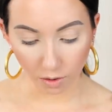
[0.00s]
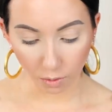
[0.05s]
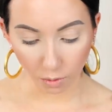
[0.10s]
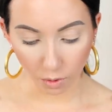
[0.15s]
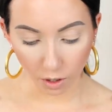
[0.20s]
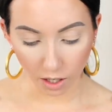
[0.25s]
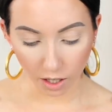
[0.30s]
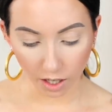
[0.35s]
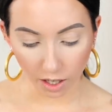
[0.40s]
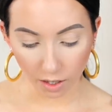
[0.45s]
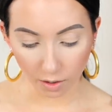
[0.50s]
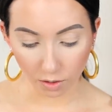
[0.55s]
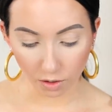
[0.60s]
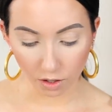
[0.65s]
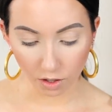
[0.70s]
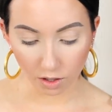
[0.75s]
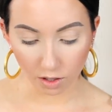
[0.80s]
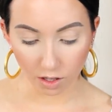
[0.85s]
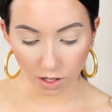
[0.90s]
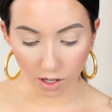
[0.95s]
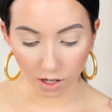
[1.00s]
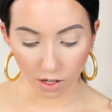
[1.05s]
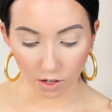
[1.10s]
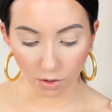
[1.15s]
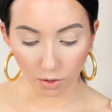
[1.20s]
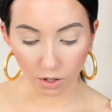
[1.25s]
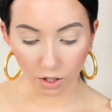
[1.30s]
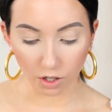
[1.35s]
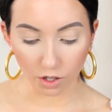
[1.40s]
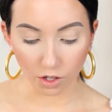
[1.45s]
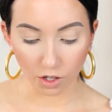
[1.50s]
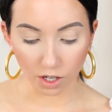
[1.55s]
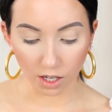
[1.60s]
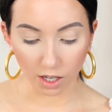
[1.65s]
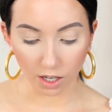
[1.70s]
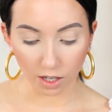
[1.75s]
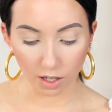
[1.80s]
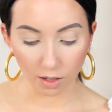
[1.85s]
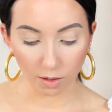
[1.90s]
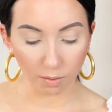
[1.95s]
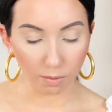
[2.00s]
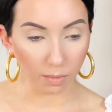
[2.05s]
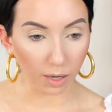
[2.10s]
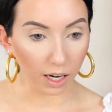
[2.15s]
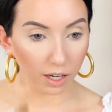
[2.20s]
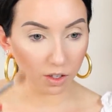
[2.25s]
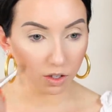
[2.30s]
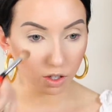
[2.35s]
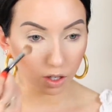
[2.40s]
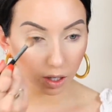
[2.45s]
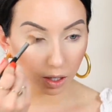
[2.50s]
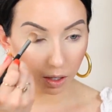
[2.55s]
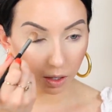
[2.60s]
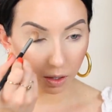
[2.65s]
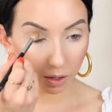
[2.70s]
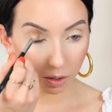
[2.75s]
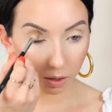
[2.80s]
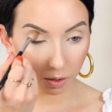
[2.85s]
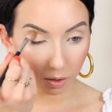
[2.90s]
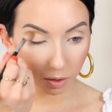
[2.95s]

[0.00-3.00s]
with Work It, which is the orangey matte shade.